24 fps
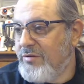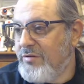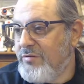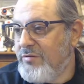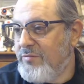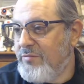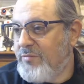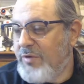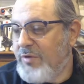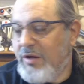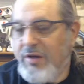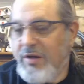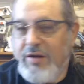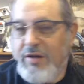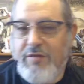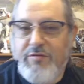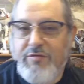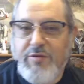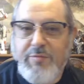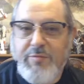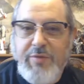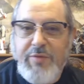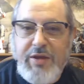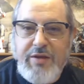but I'd have
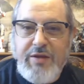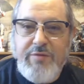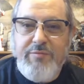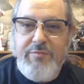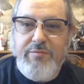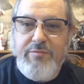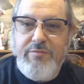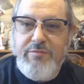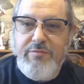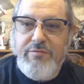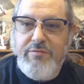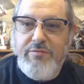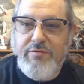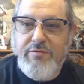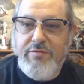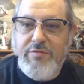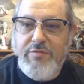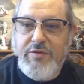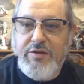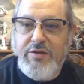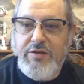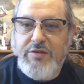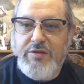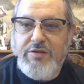to paint them,
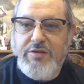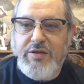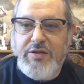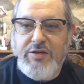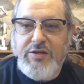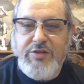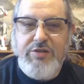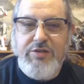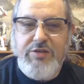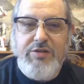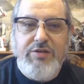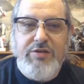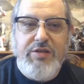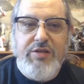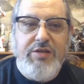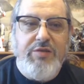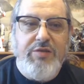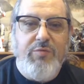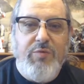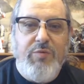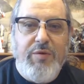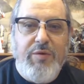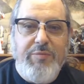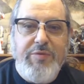because I just did the
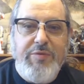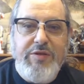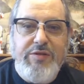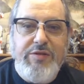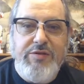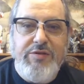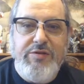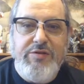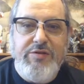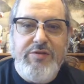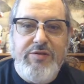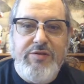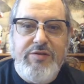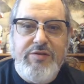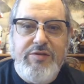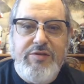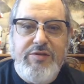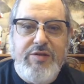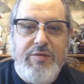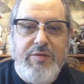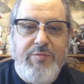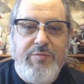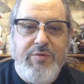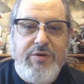weapons
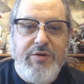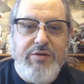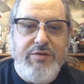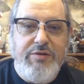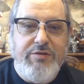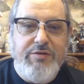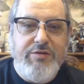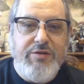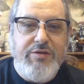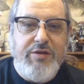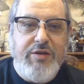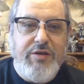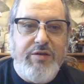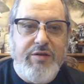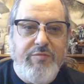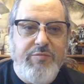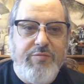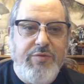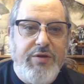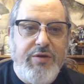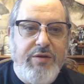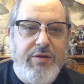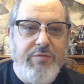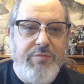separate so I can
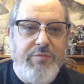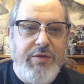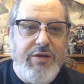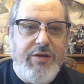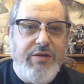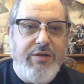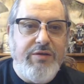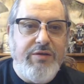plug them in.